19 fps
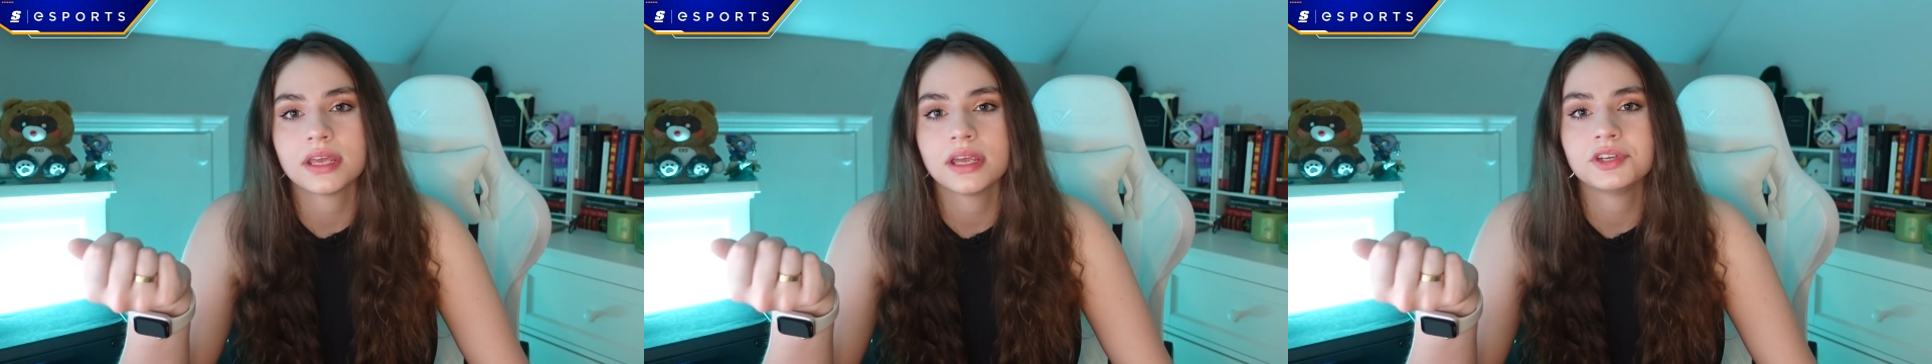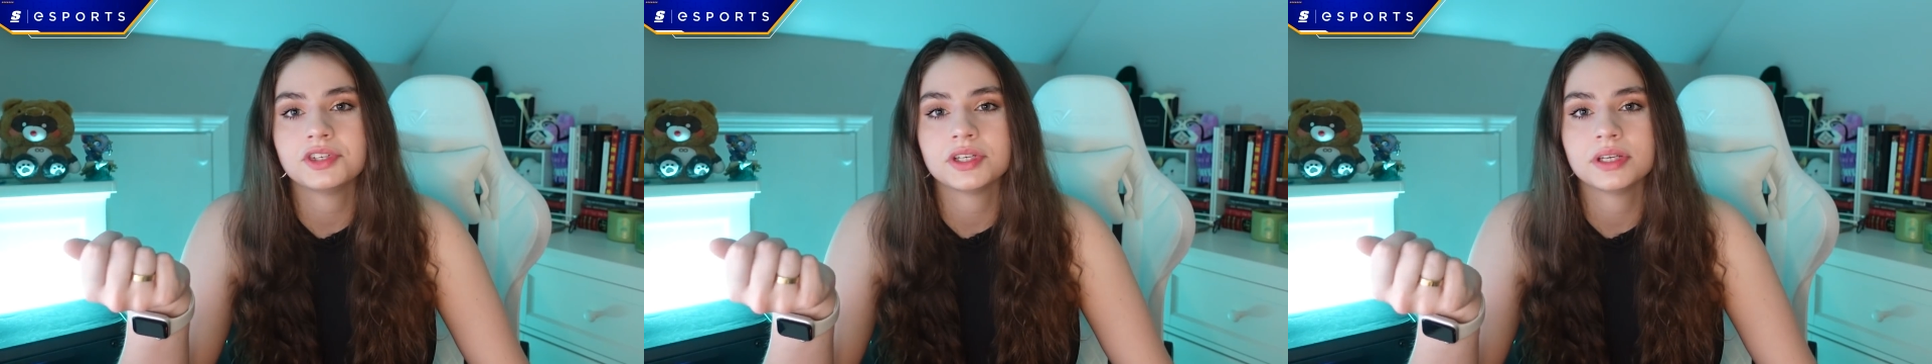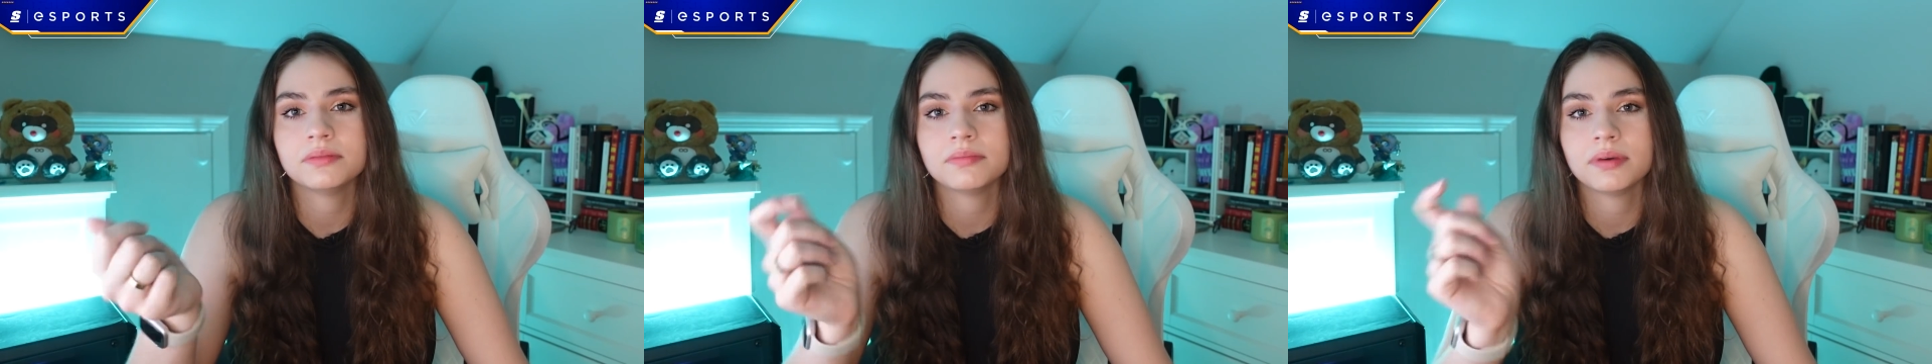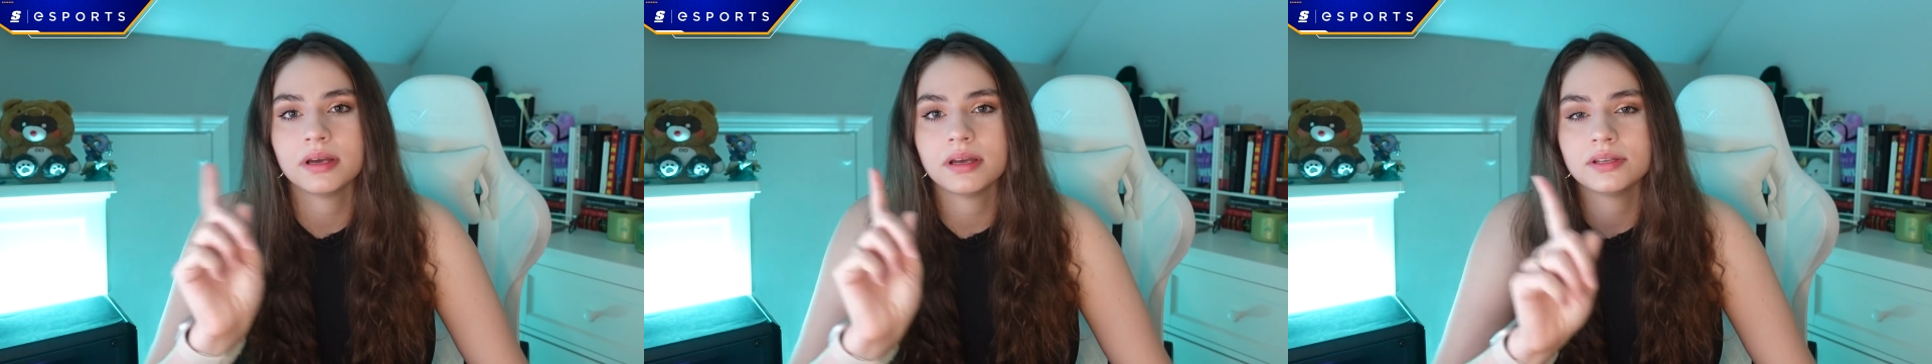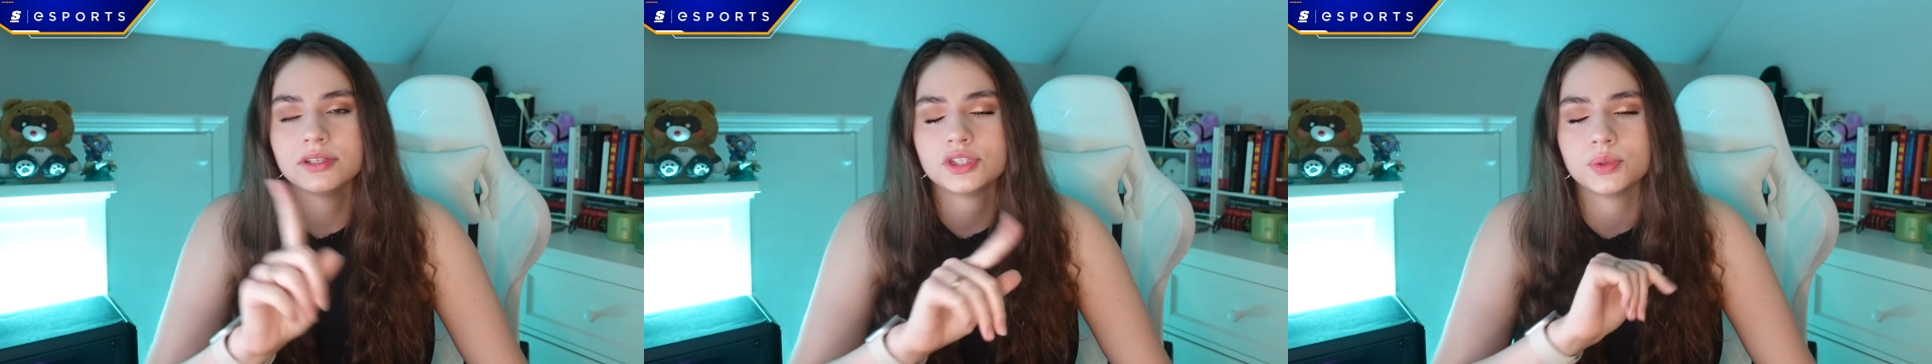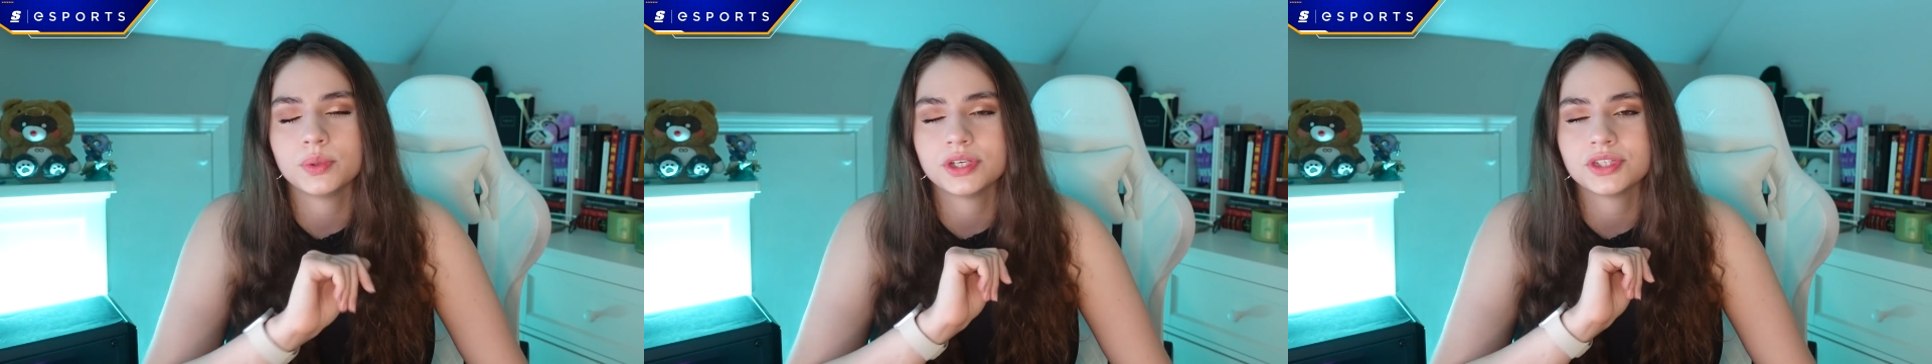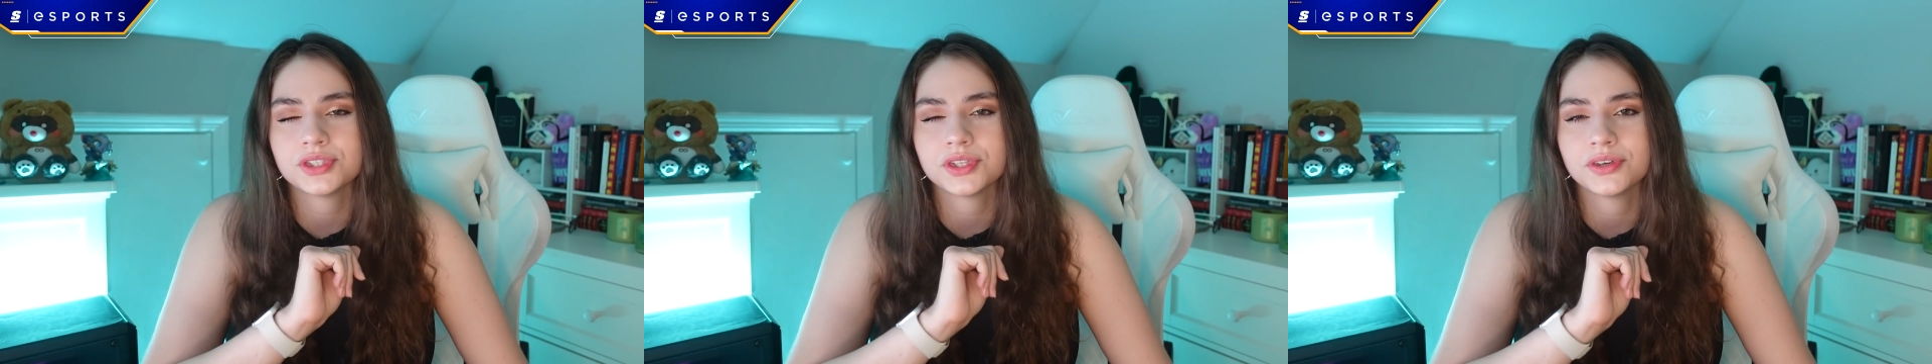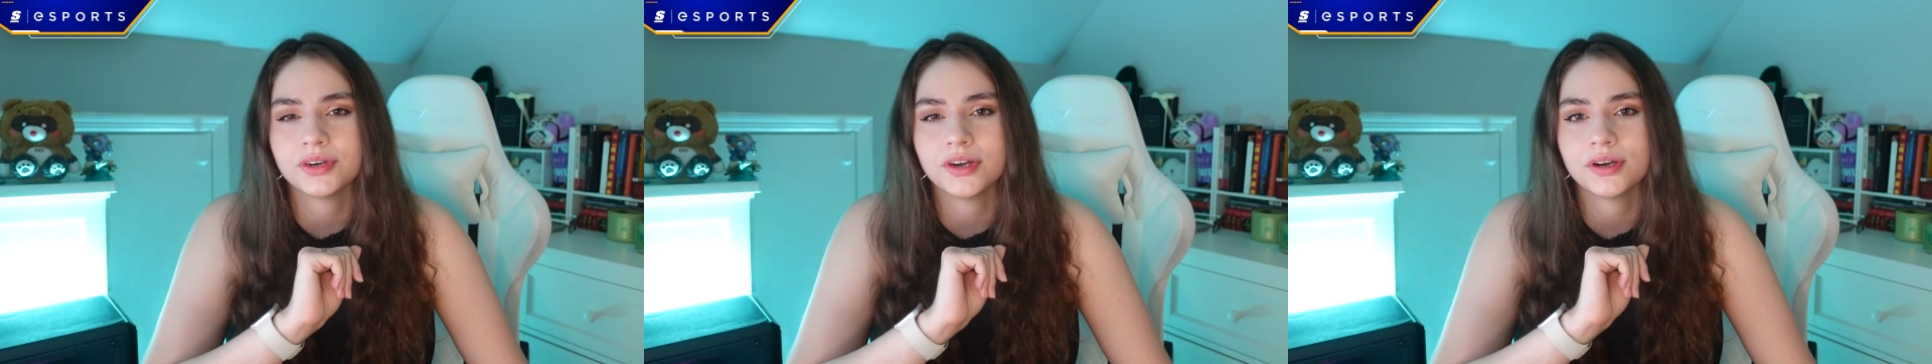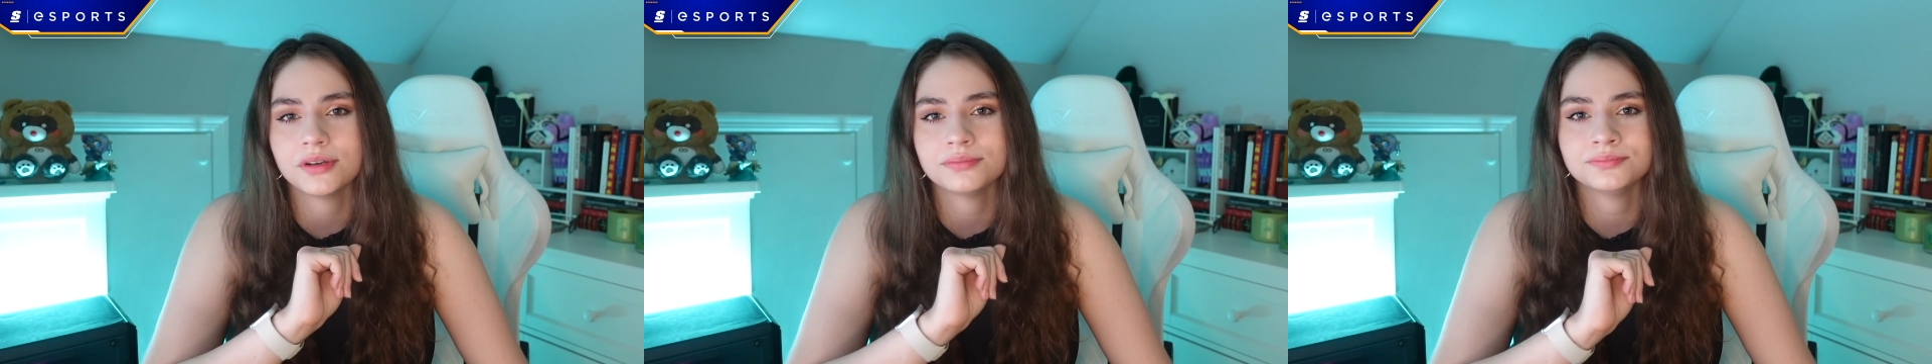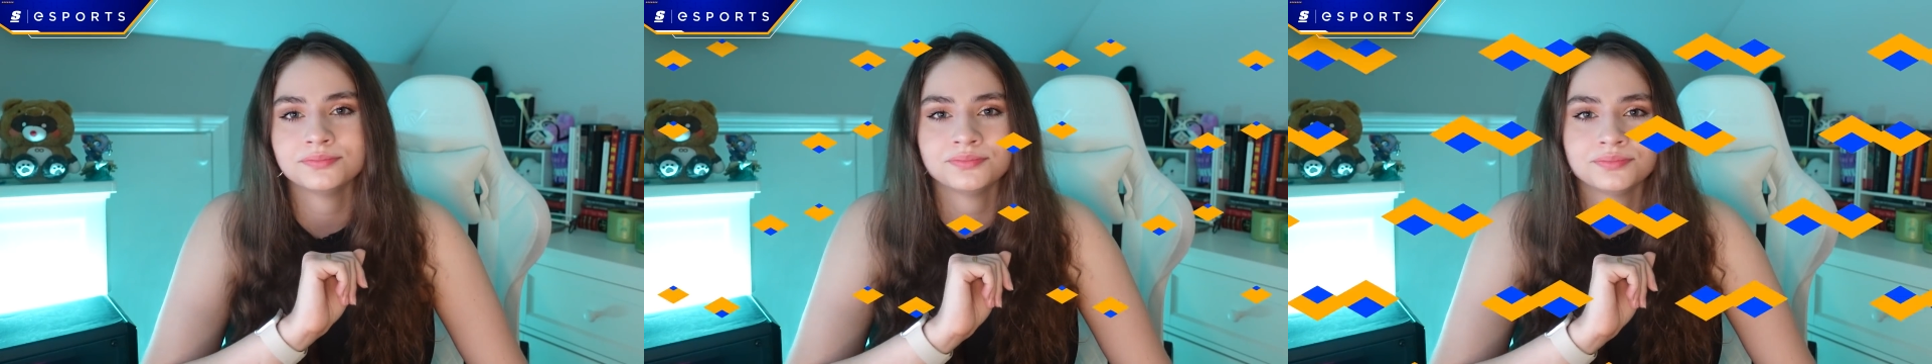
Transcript: Kitchen, but to each their own.